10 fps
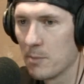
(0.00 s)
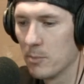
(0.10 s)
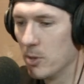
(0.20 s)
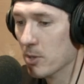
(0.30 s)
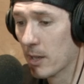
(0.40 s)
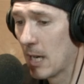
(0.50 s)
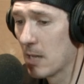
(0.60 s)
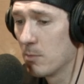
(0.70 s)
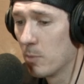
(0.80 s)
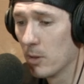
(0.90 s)
dudes like
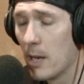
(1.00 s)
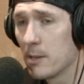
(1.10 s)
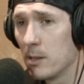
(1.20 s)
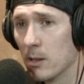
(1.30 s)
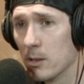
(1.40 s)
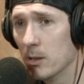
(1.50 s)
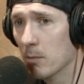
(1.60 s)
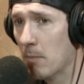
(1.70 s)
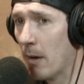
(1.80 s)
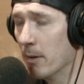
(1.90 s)
Casimir Pulaski are, you know,
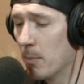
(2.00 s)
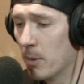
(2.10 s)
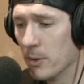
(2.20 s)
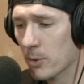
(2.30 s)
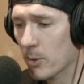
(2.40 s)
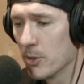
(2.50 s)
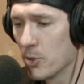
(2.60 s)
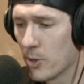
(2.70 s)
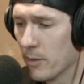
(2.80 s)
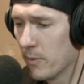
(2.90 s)
mounting up on their horse
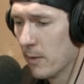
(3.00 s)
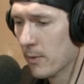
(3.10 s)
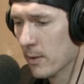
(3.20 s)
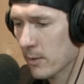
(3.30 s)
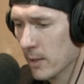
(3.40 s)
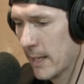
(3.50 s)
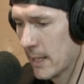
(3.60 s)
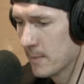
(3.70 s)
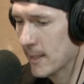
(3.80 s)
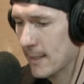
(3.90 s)
and trying to fight for their own
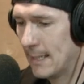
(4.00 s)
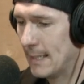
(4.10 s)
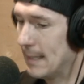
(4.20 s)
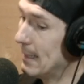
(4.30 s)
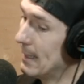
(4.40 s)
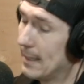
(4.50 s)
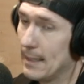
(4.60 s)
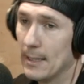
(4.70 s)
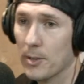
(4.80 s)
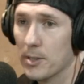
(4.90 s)
lands. But,
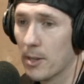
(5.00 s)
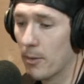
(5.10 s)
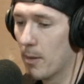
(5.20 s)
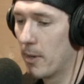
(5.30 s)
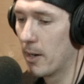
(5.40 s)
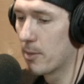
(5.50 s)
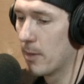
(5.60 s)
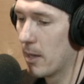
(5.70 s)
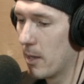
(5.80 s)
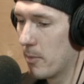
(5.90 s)
you know, these other empires
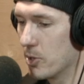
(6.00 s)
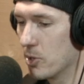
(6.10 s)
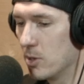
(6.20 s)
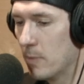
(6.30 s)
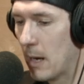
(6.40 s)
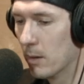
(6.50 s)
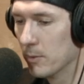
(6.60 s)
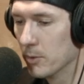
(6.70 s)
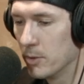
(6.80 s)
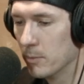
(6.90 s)
around them are just too
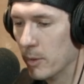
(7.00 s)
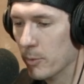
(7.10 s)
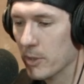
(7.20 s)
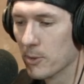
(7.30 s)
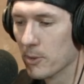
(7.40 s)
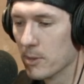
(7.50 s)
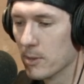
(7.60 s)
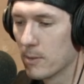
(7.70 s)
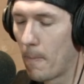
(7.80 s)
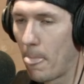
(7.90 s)
powerful, too many
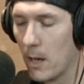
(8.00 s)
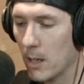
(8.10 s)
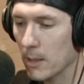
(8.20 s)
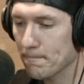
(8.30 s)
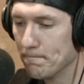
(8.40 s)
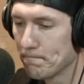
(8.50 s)
resources. And